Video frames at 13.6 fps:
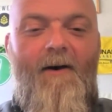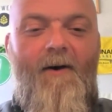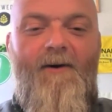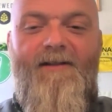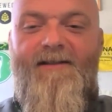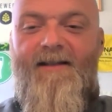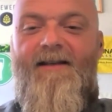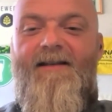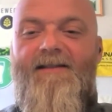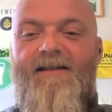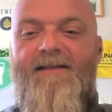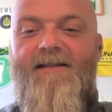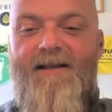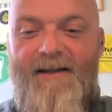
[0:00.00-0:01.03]
Not always the
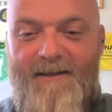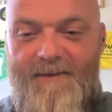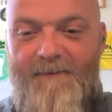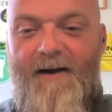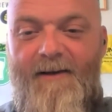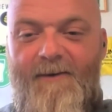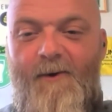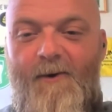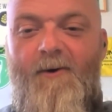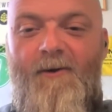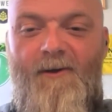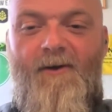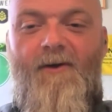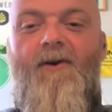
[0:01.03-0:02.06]
easiest thing to find
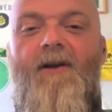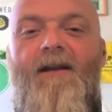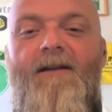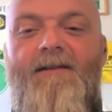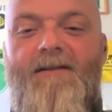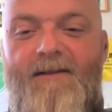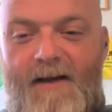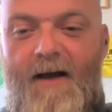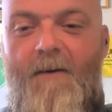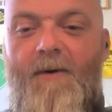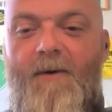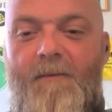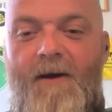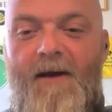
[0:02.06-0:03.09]
local ingredients
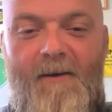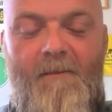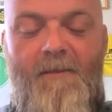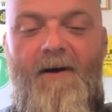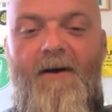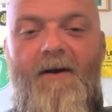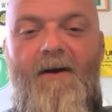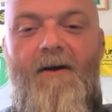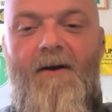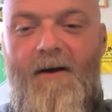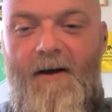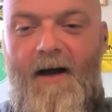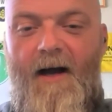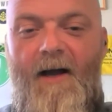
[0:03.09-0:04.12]
when making beer here
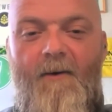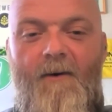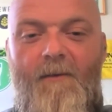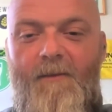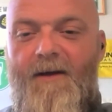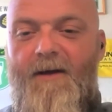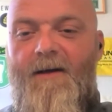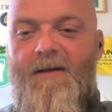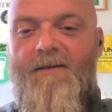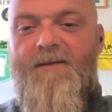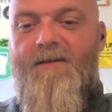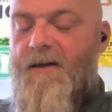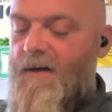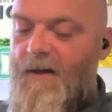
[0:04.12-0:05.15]
in Iowa,
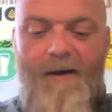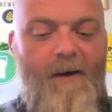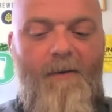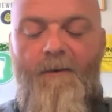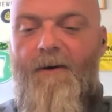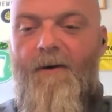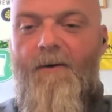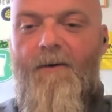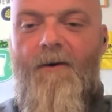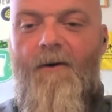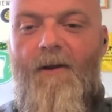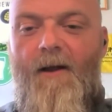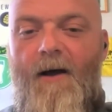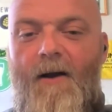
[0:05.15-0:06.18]
because we don't
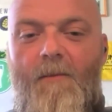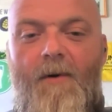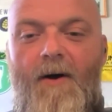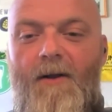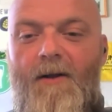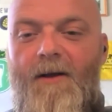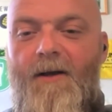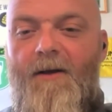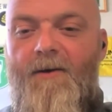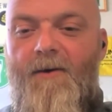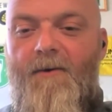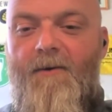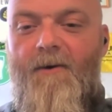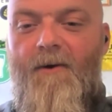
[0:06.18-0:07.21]
grow a lot of barley and
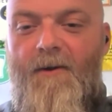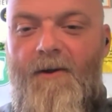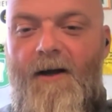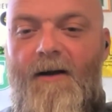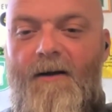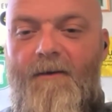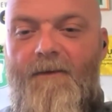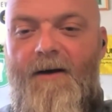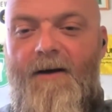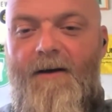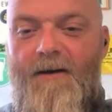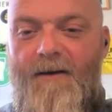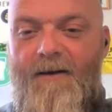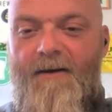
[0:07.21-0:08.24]
don't grow a lot
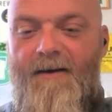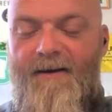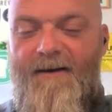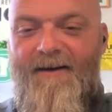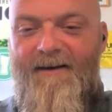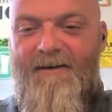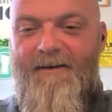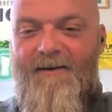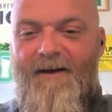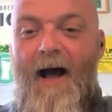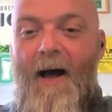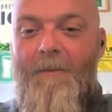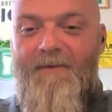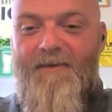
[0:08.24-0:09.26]
of
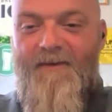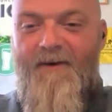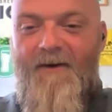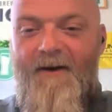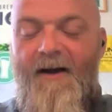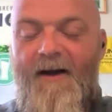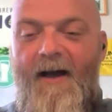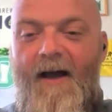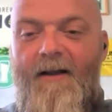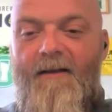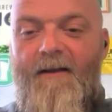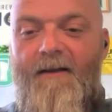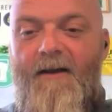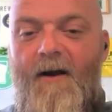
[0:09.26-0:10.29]
hops or
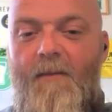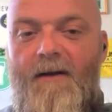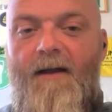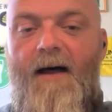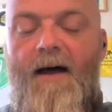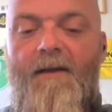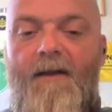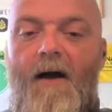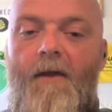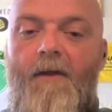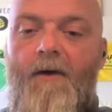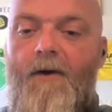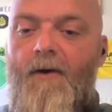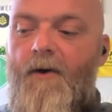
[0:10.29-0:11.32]
anything there, but a lot of the
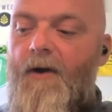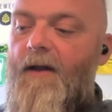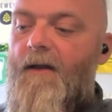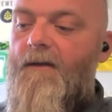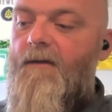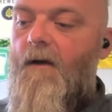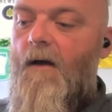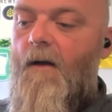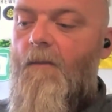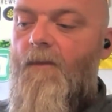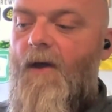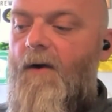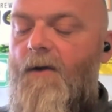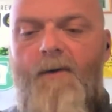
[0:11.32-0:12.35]
other ingredients
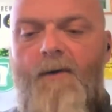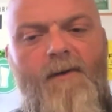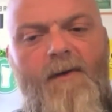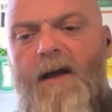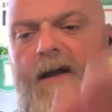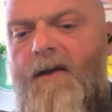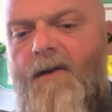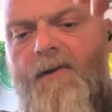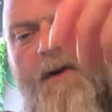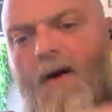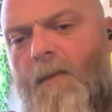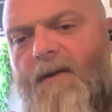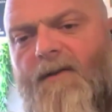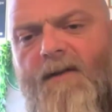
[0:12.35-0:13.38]
that are used. Nick, can you
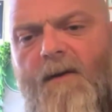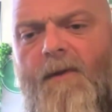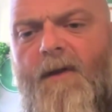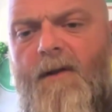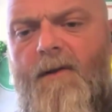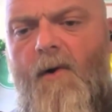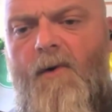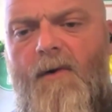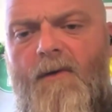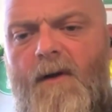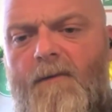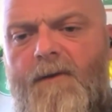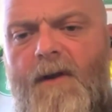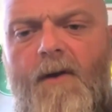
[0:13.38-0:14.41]
talk about some of the local
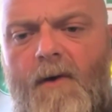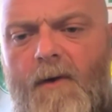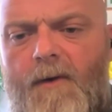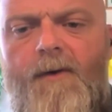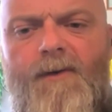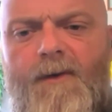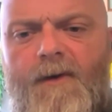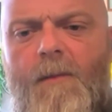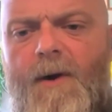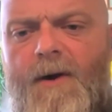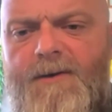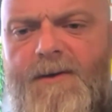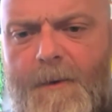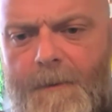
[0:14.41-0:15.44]
stuff that you use in your
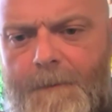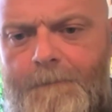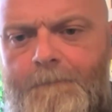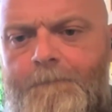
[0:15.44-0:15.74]
beers?